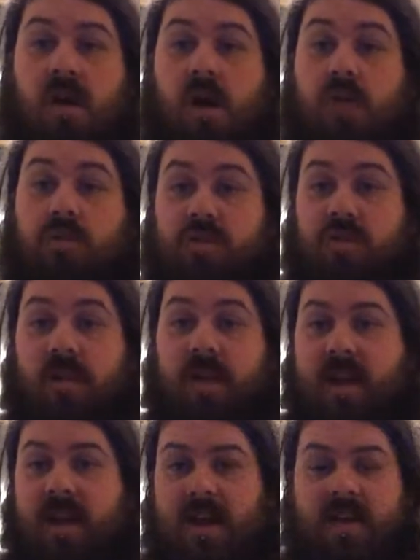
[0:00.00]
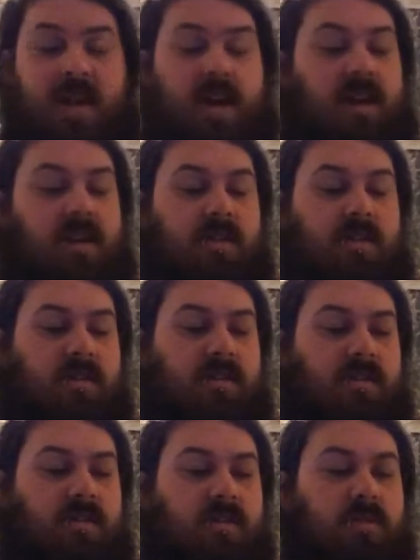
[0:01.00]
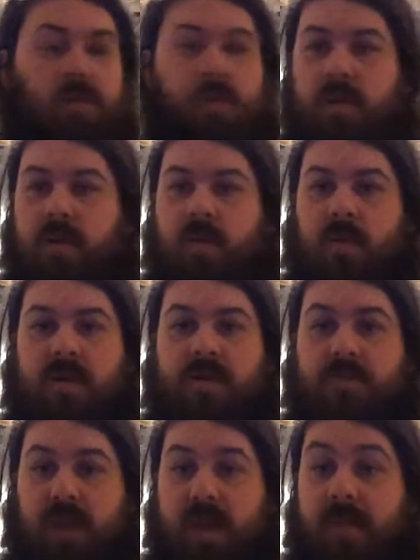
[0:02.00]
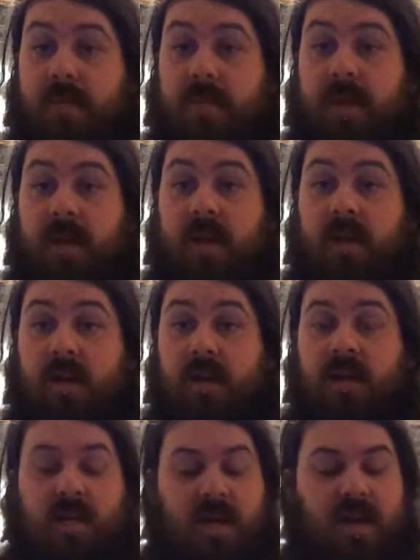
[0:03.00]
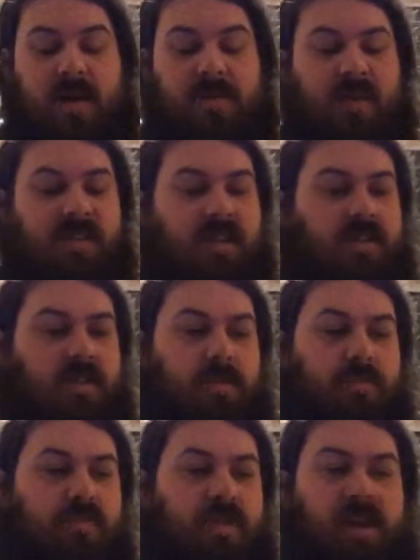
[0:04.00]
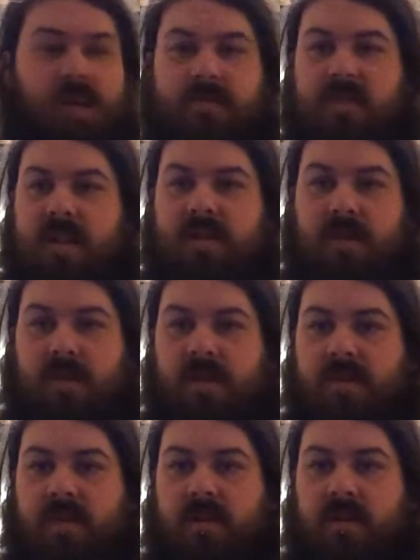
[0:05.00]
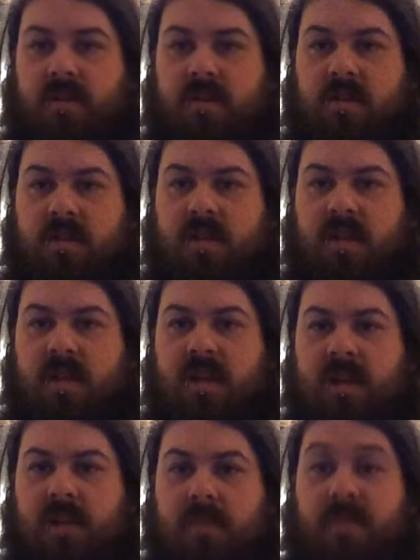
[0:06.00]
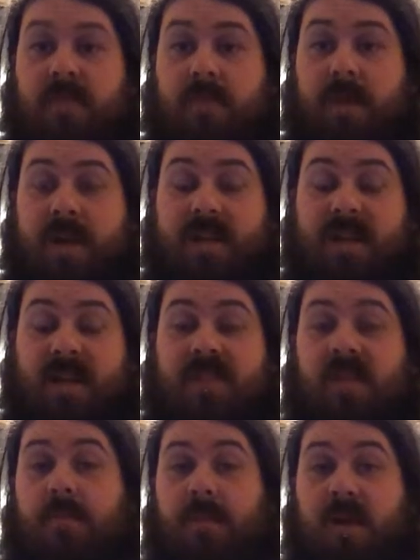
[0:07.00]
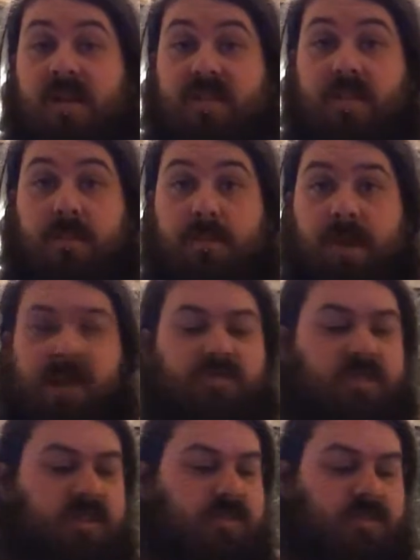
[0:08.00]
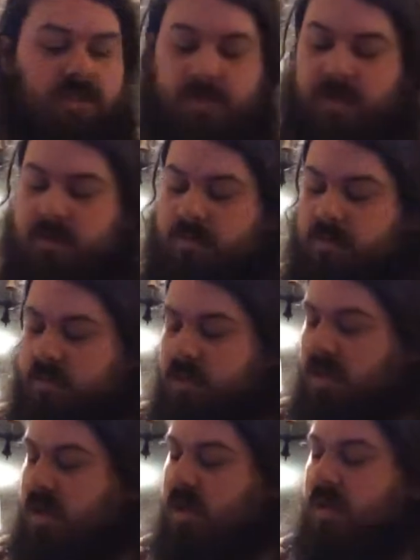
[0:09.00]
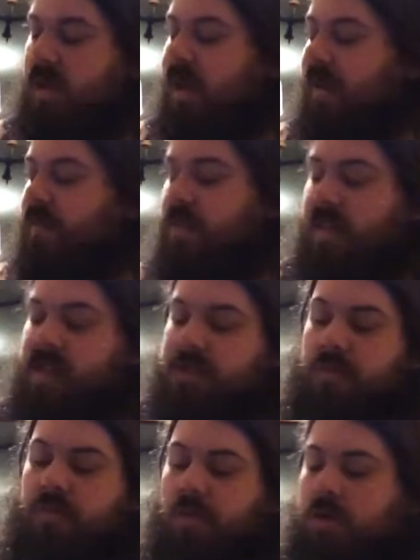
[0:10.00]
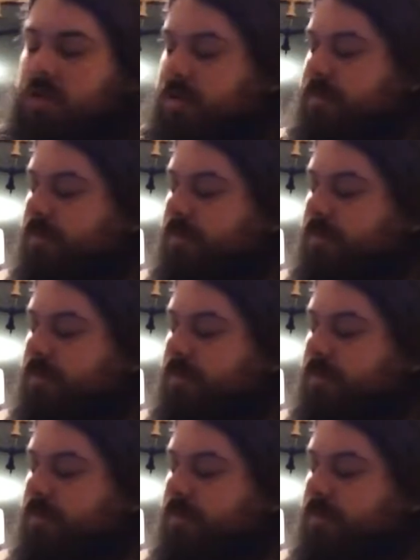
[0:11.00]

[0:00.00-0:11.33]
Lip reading: I'll try and get that to a point where it's playable again. Basically, the preamp's having a bit of a bad day. I think the batteries have just been left in there to rot.